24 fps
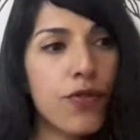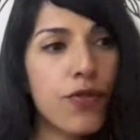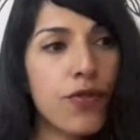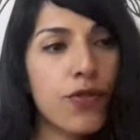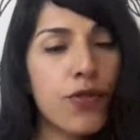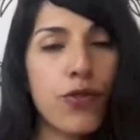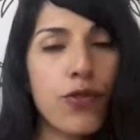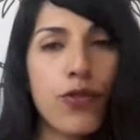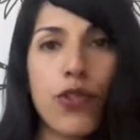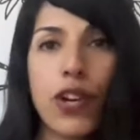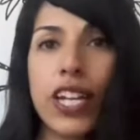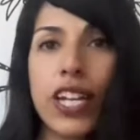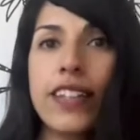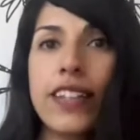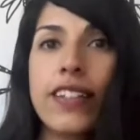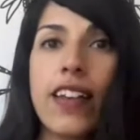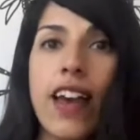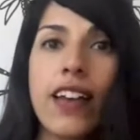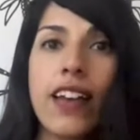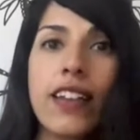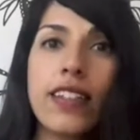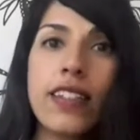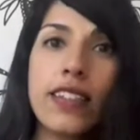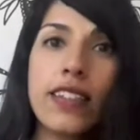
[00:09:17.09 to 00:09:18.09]
create
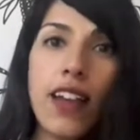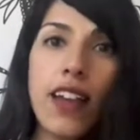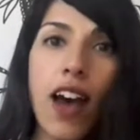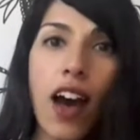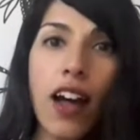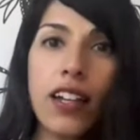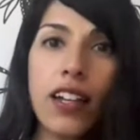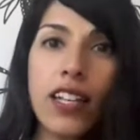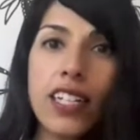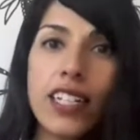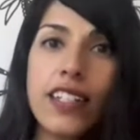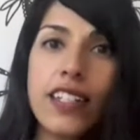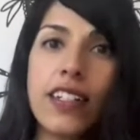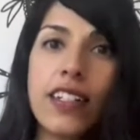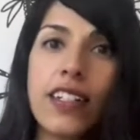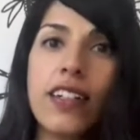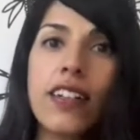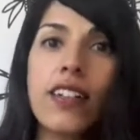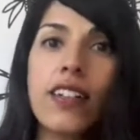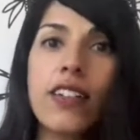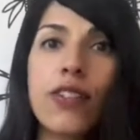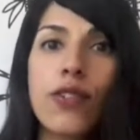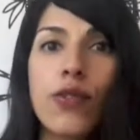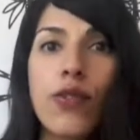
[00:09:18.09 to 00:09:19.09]
a solid
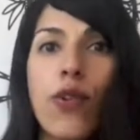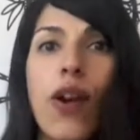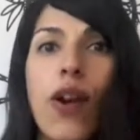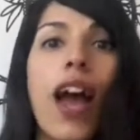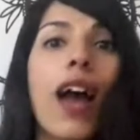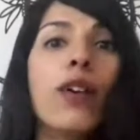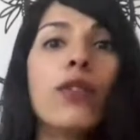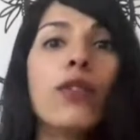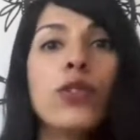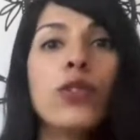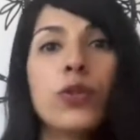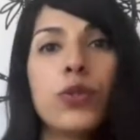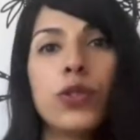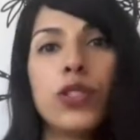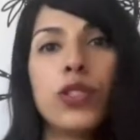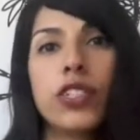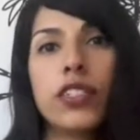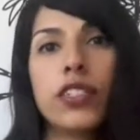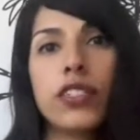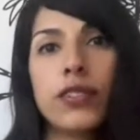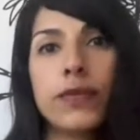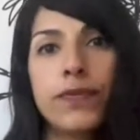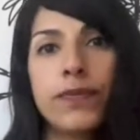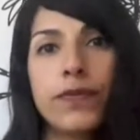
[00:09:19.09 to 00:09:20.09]

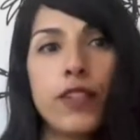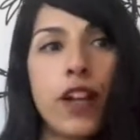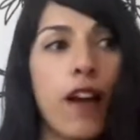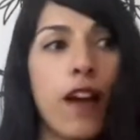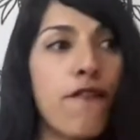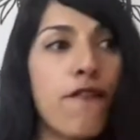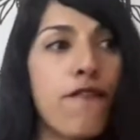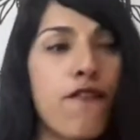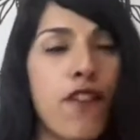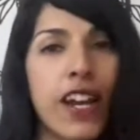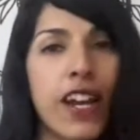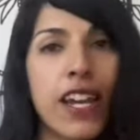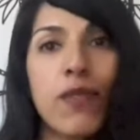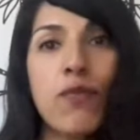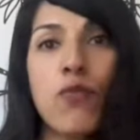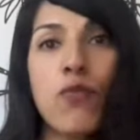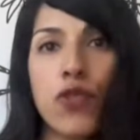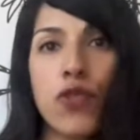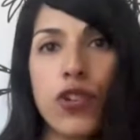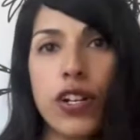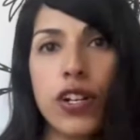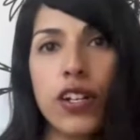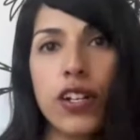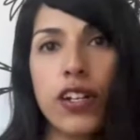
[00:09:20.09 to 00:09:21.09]
groundwork, a
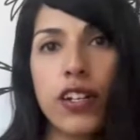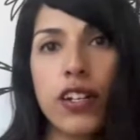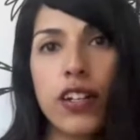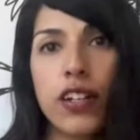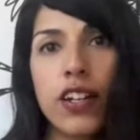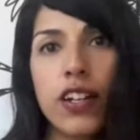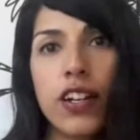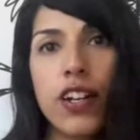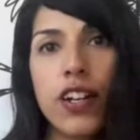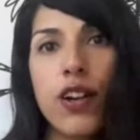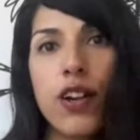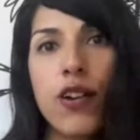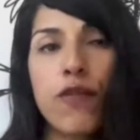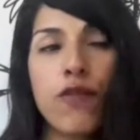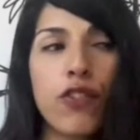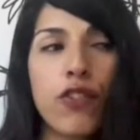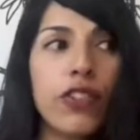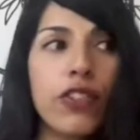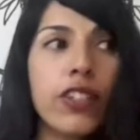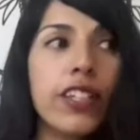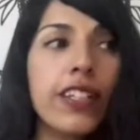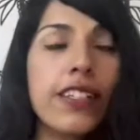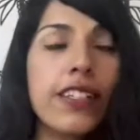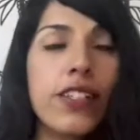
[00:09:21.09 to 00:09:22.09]
framework
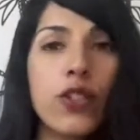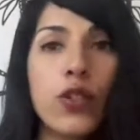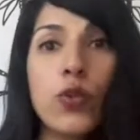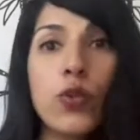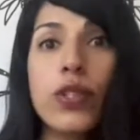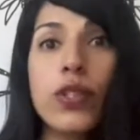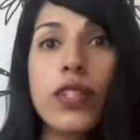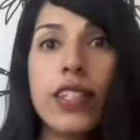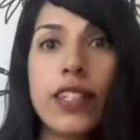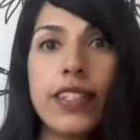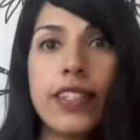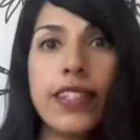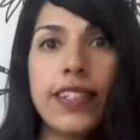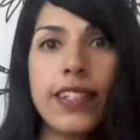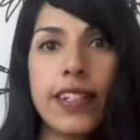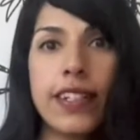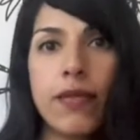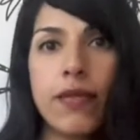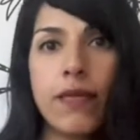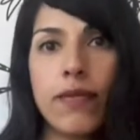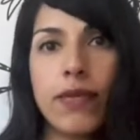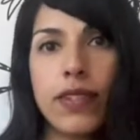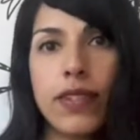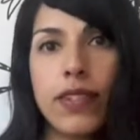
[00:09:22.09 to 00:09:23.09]
for these new
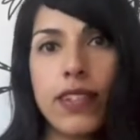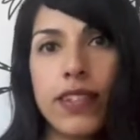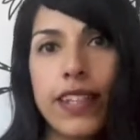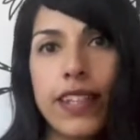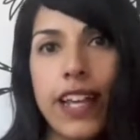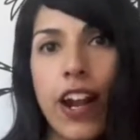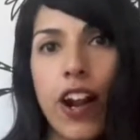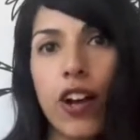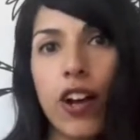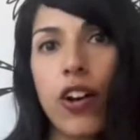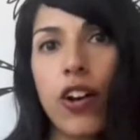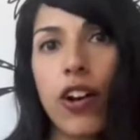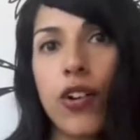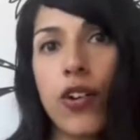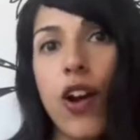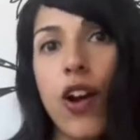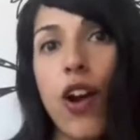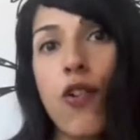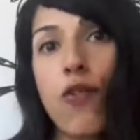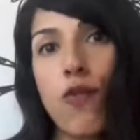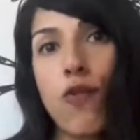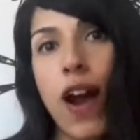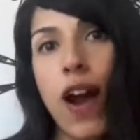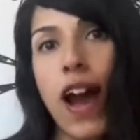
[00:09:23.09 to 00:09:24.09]
systems that are going to
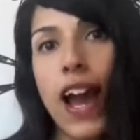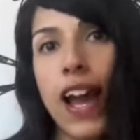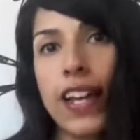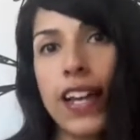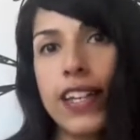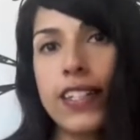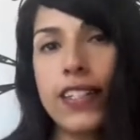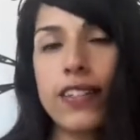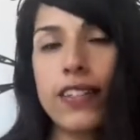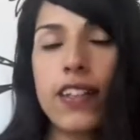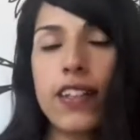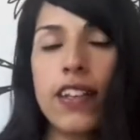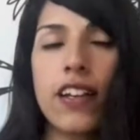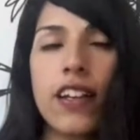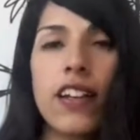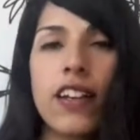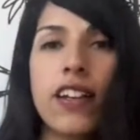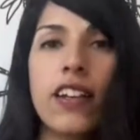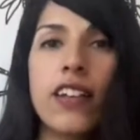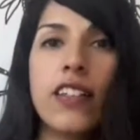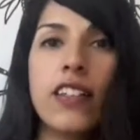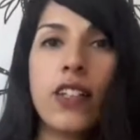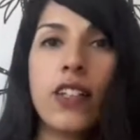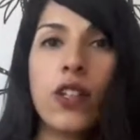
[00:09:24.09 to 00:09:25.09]
arise.
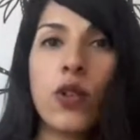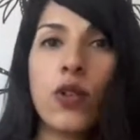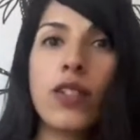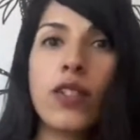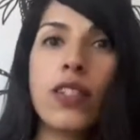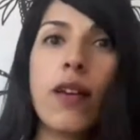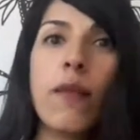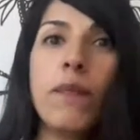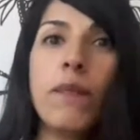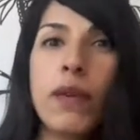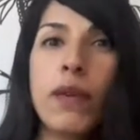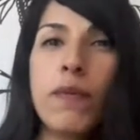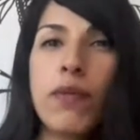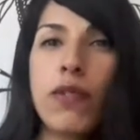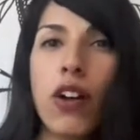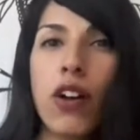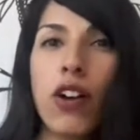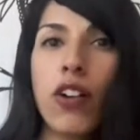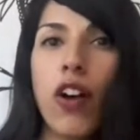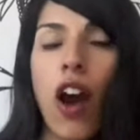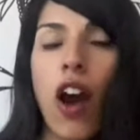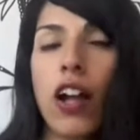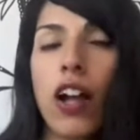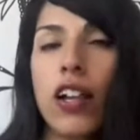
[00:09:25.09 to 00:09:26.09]
Some people
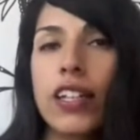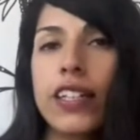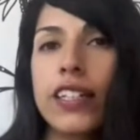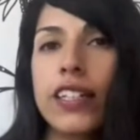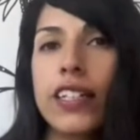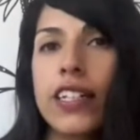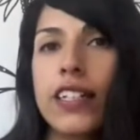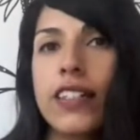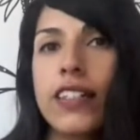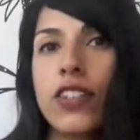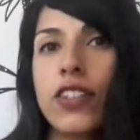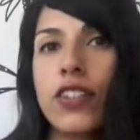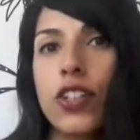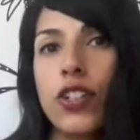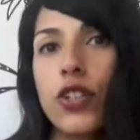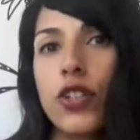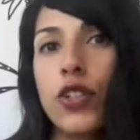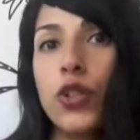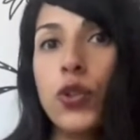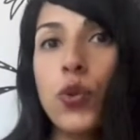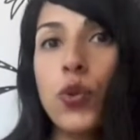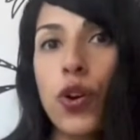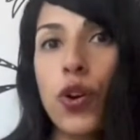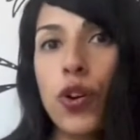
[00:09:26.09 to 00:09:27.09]
are calling it the
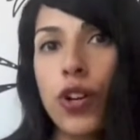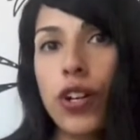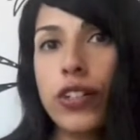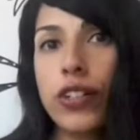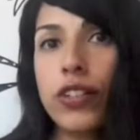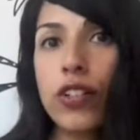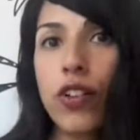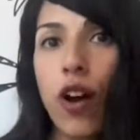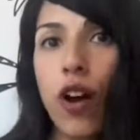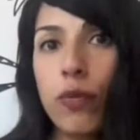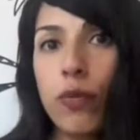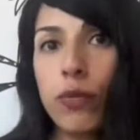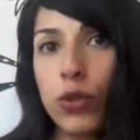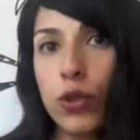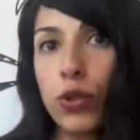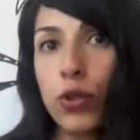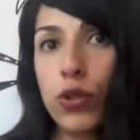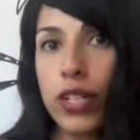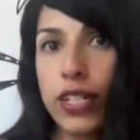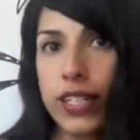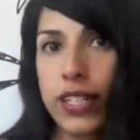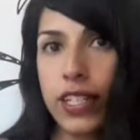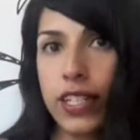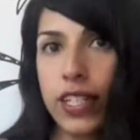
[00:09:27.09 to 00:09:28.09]
New Earth
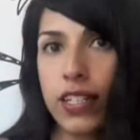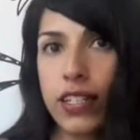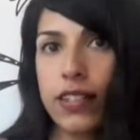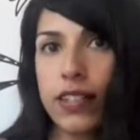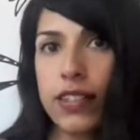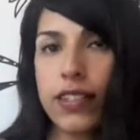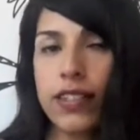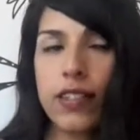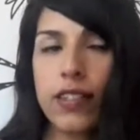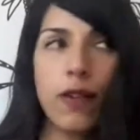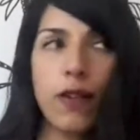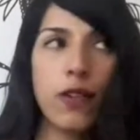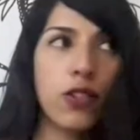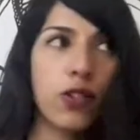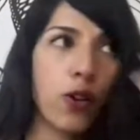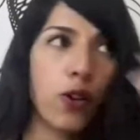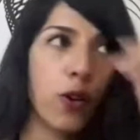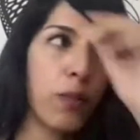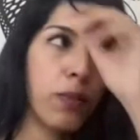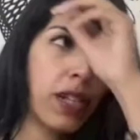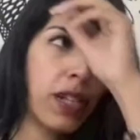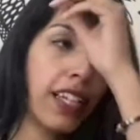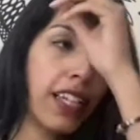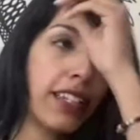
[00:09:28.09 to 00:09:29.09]
communities.
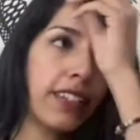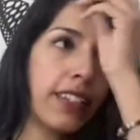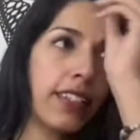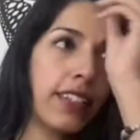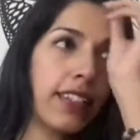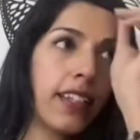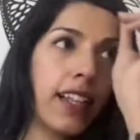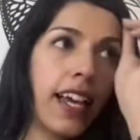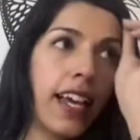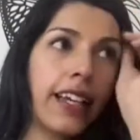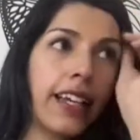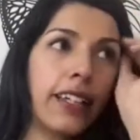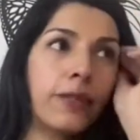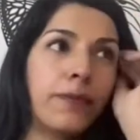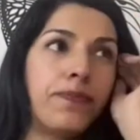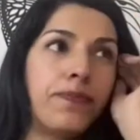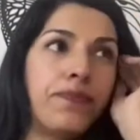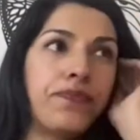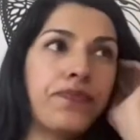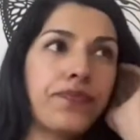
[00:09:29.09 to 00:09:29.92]
So places like